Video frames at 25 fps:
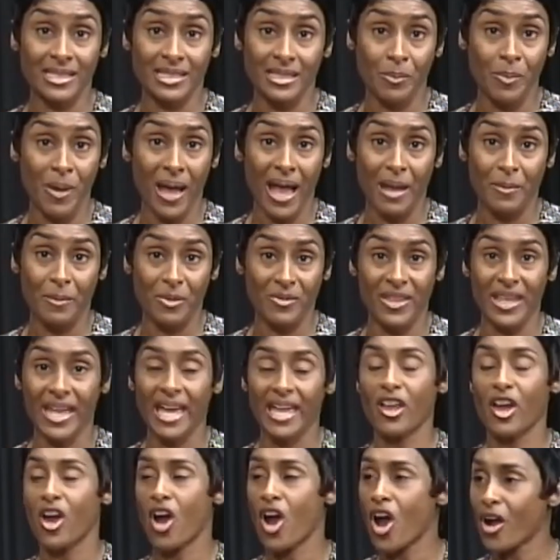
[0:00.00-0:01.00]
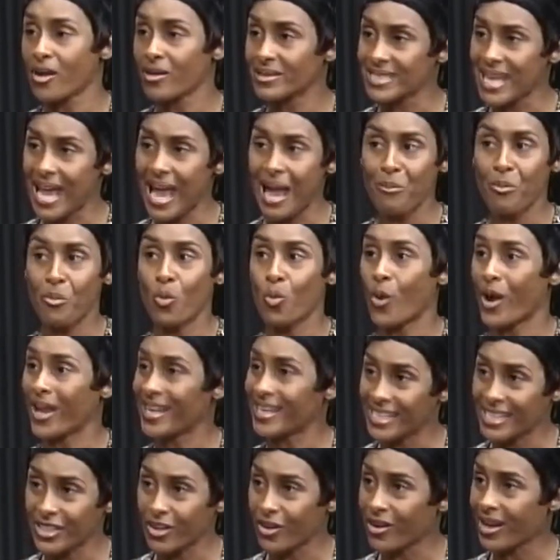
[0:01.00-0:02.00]
in the Bible. They had a hard time
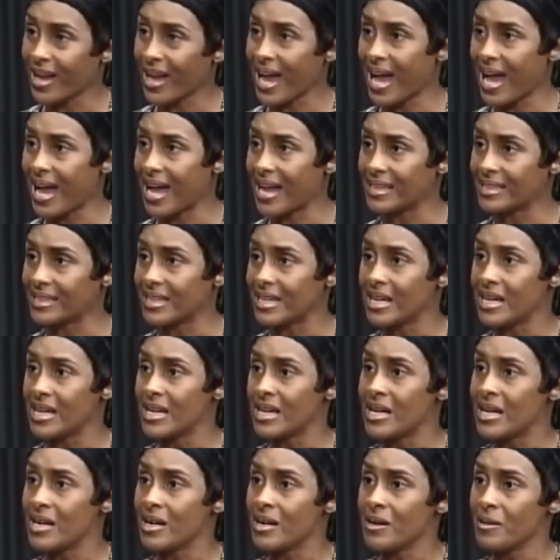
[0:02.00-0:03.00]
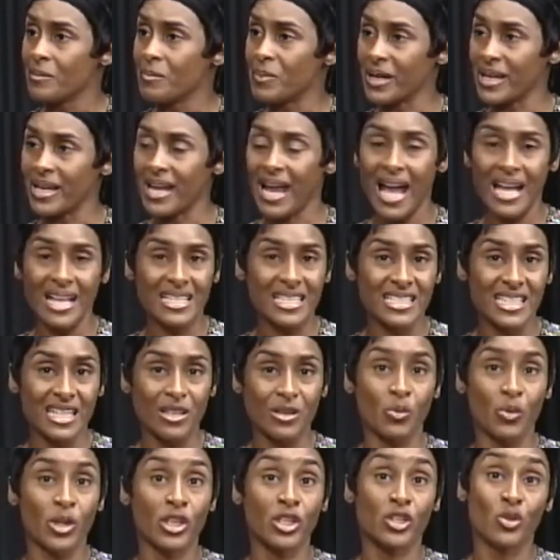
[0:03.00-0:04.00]
waiting on God. They saw God. But God
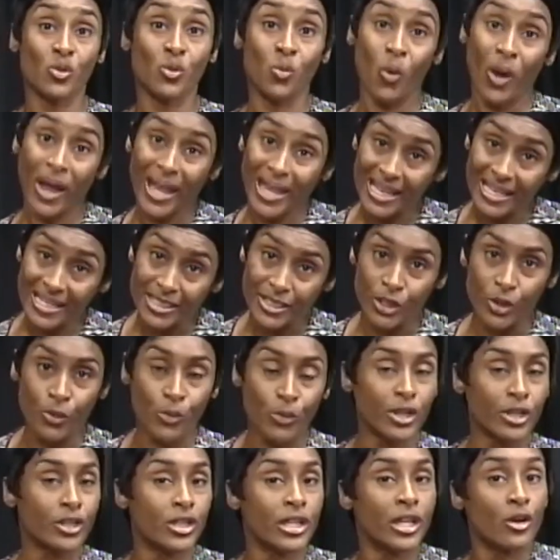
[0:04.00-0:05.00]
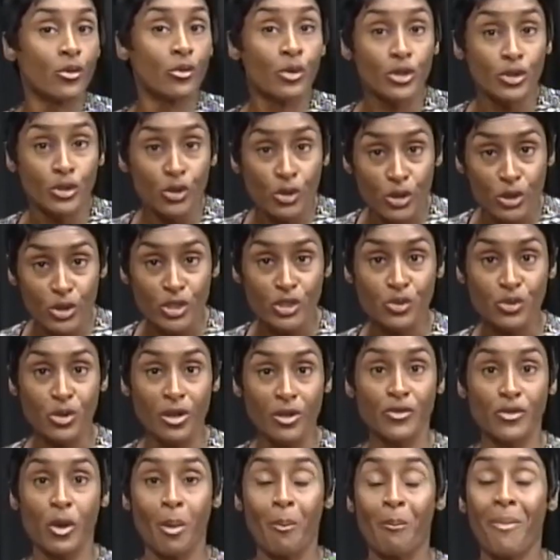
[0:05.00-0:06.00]
said, when you wait, you re- He'll renew your
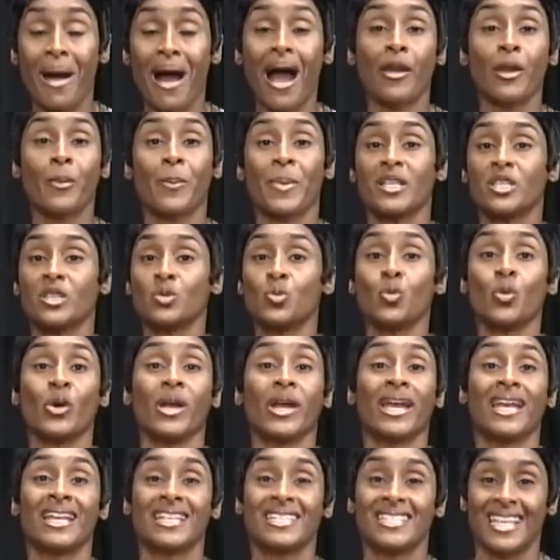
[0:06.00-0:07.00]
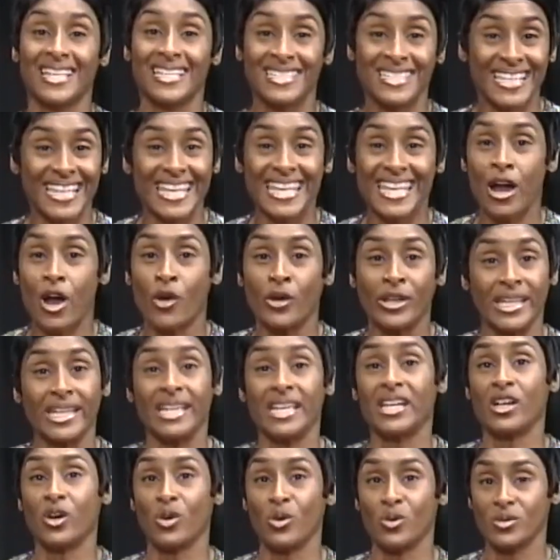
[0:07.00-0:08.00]
strength. You'll mount up as wings as on
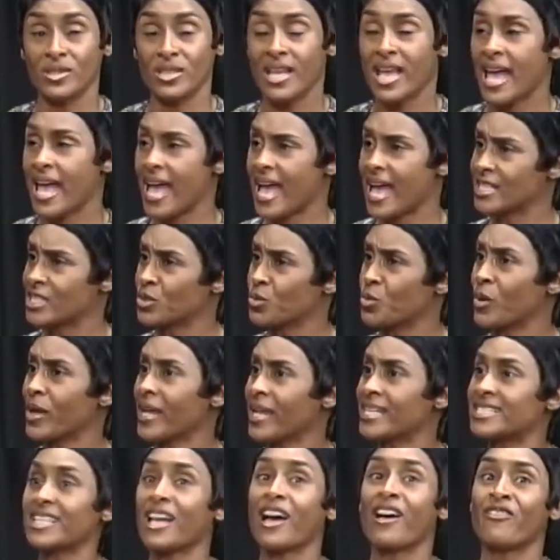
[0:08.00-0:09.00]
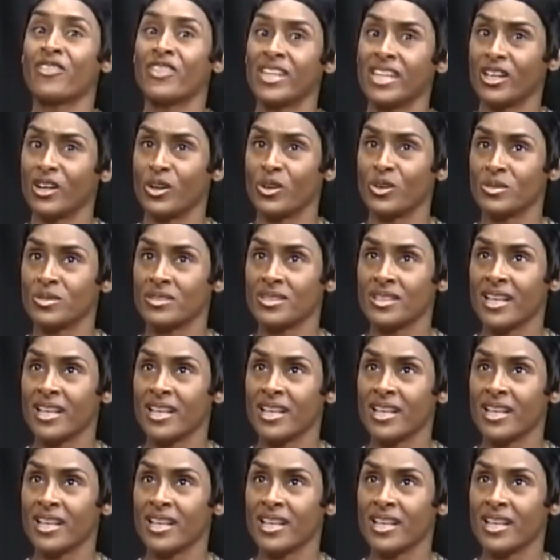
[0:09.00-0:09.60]
eagles, as wings of eagles